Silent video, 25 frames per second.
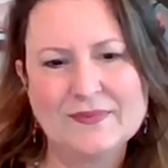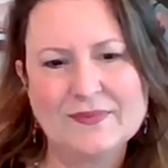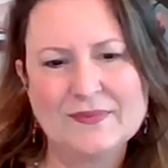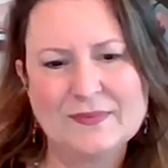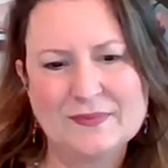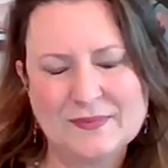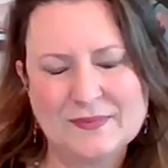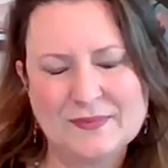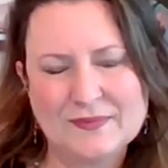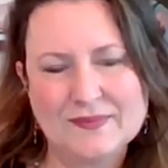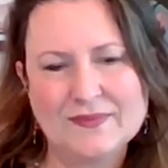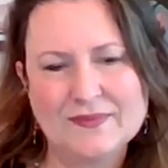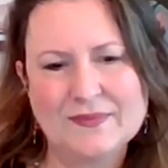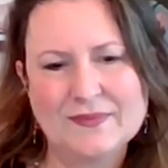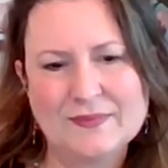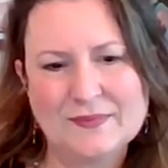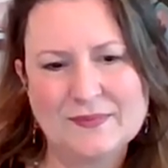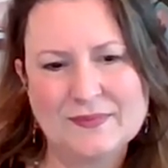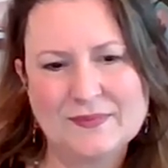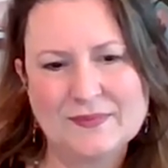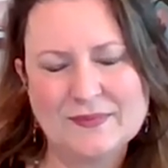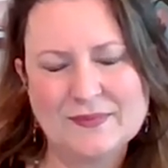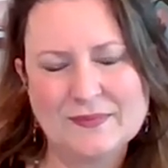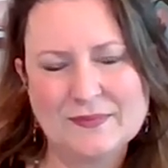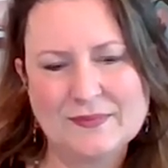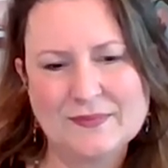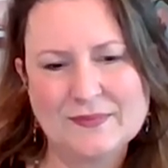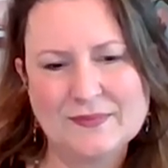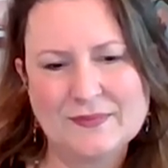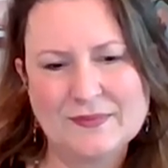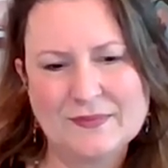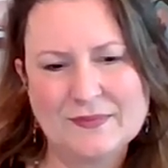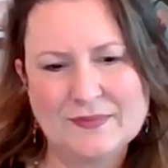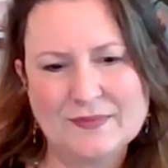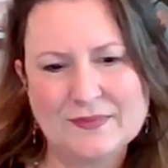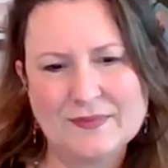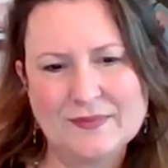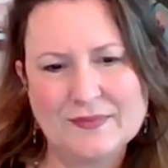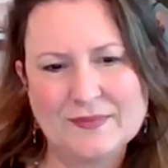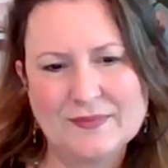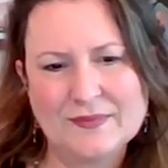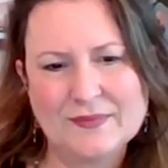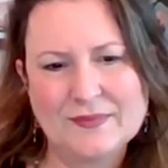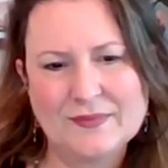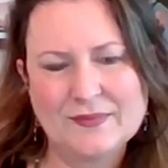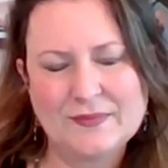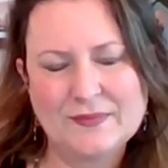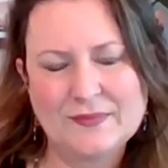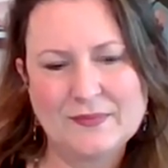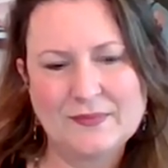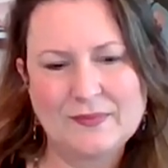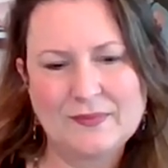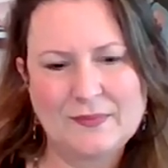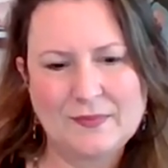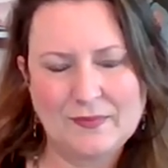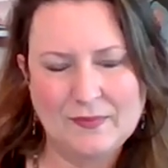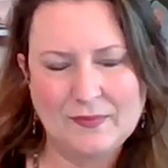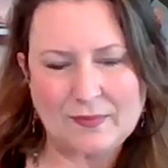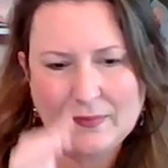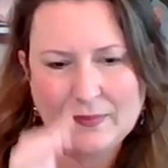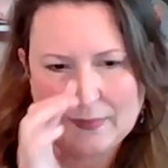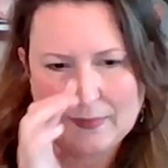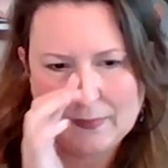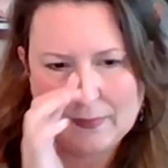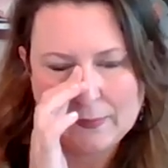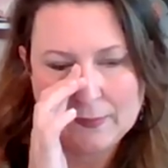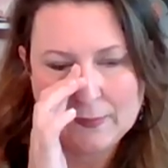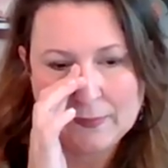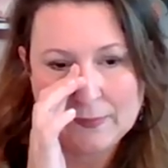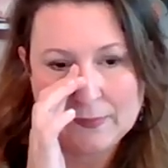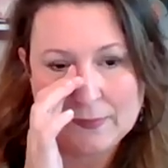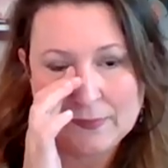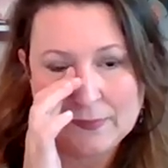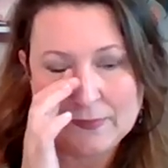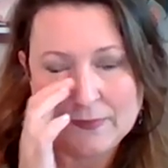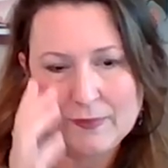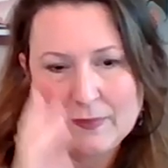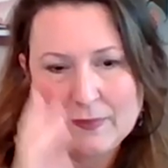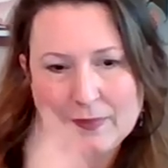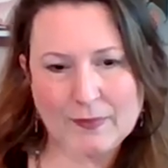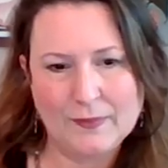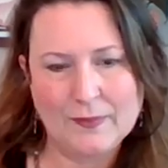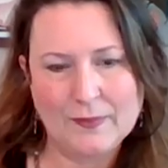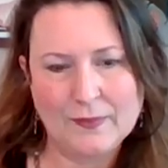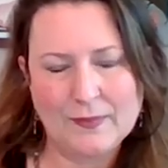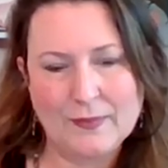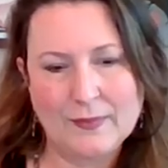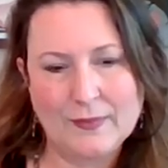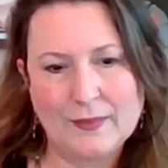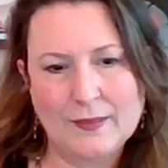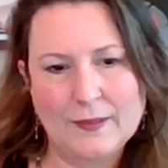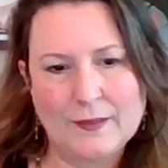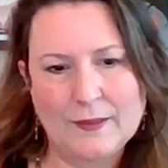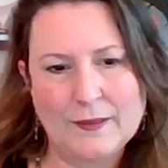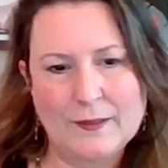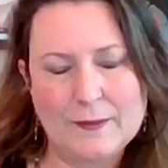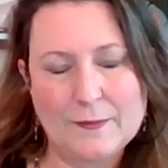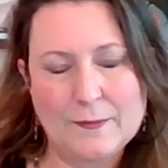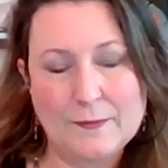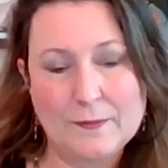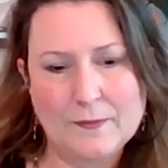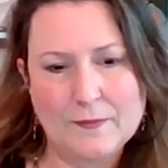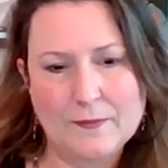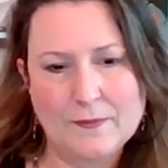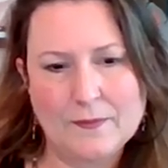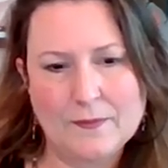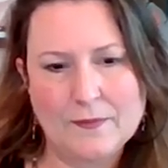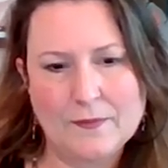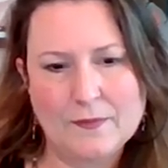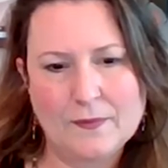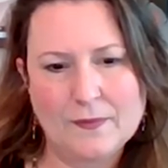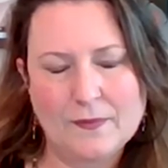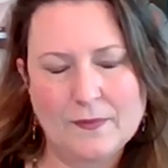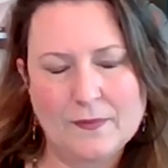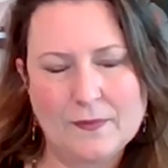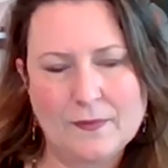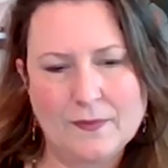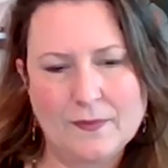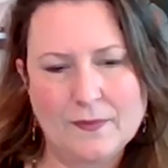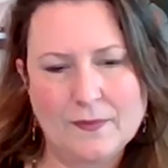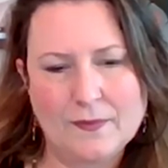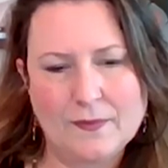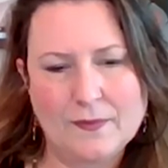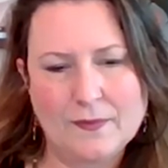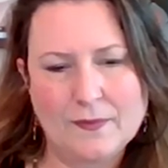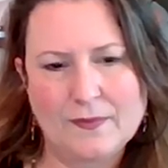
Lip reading: No words are spoken by the person on screen.